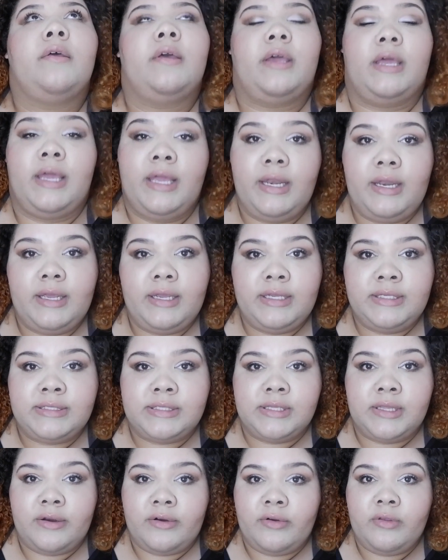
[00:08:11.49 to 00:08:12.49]
It
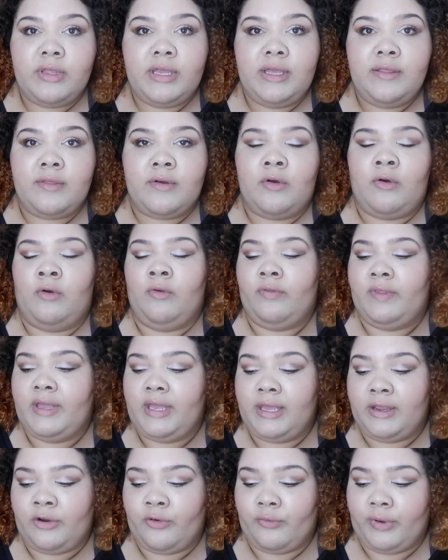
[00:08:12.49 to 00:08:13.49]
is literally the
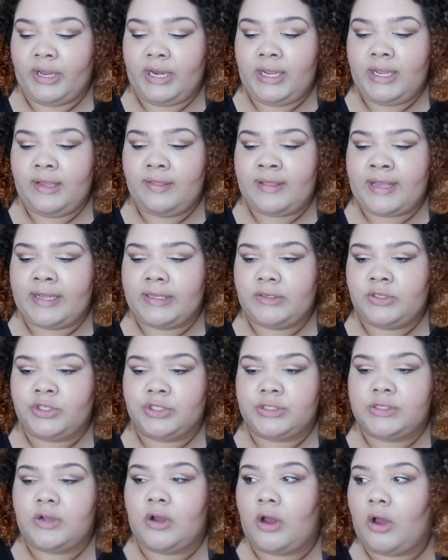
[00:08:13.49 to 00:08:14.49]
only ingredient that
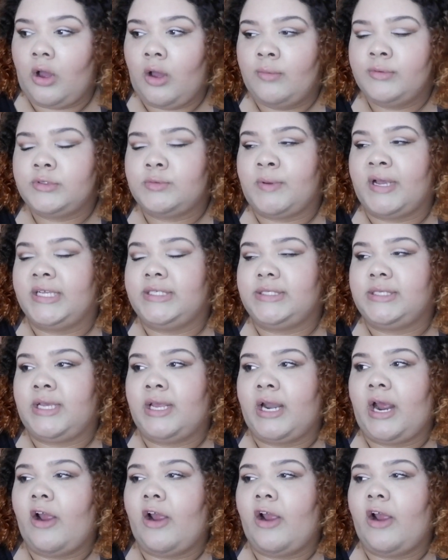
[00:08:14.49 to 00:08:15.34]
just calms my skin.